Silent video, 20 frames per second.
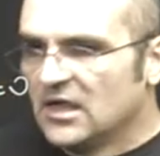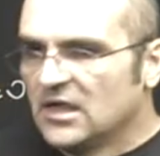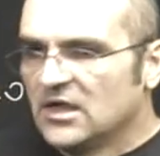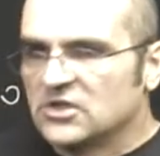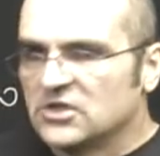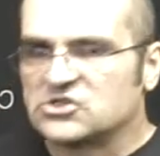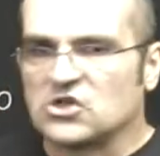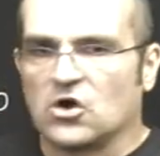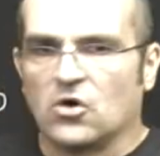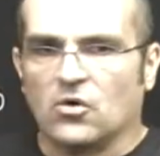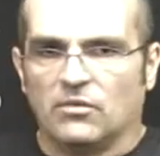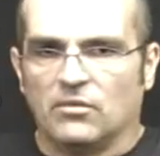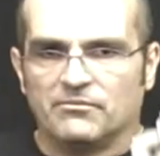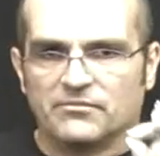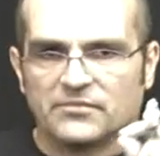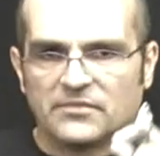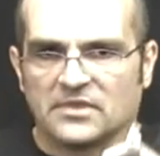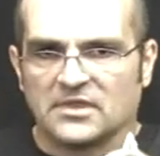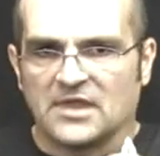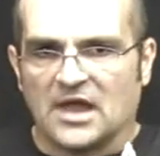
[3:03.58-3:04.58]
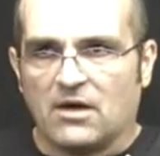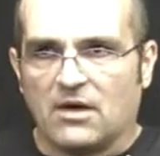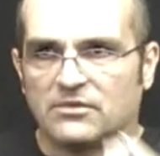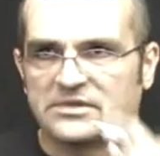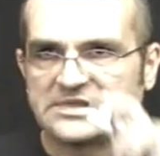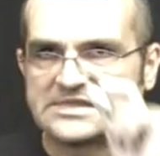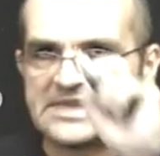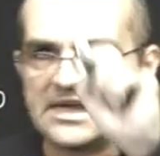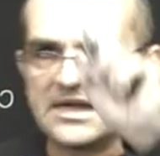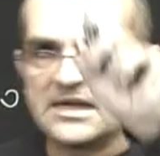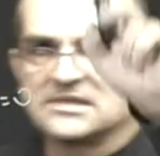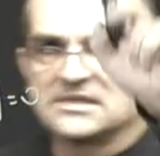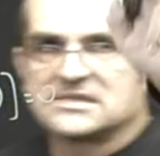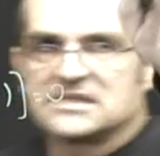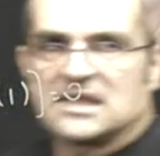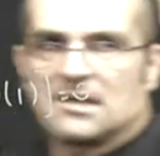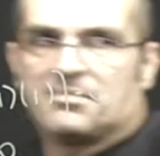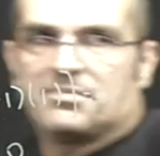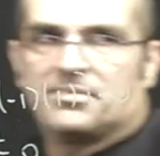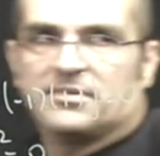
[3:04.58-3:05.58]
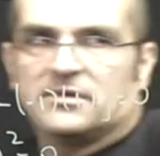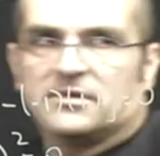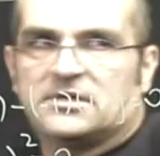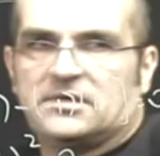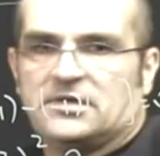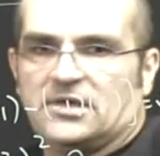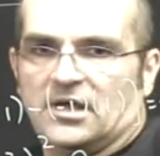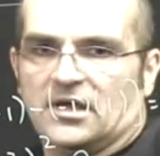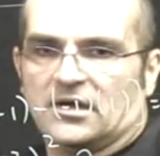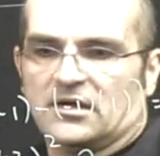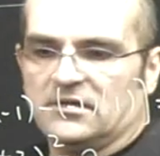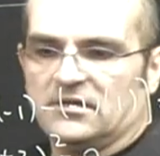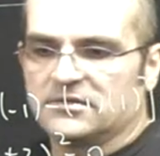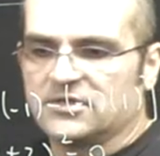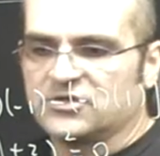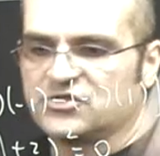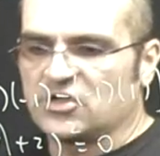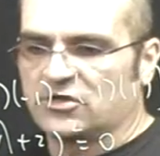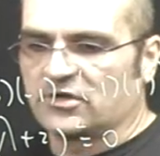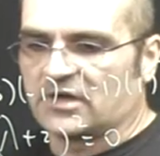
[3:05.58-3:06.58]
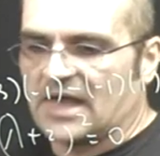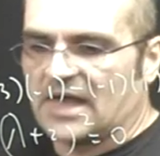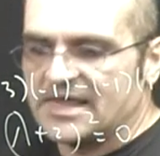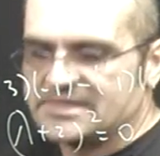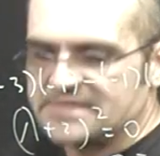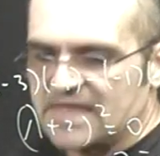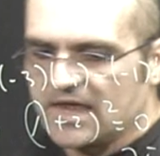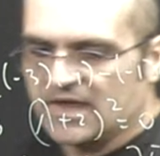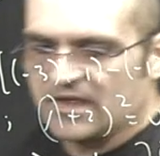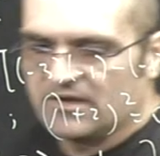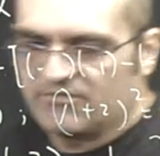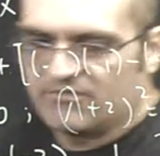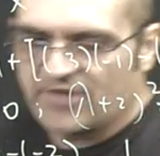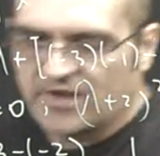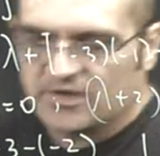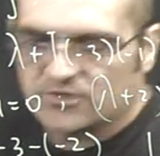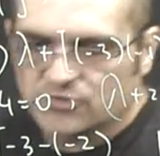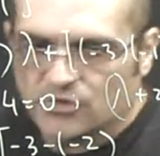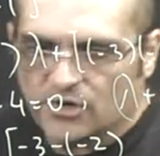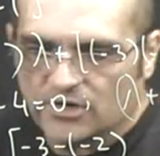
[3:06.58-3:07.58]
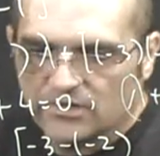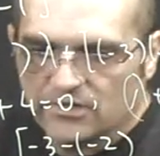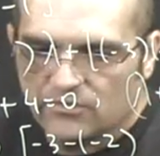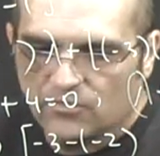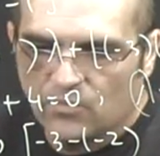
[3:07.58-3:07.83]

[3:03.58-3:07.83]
So now the second step here, the generalized eigenvector.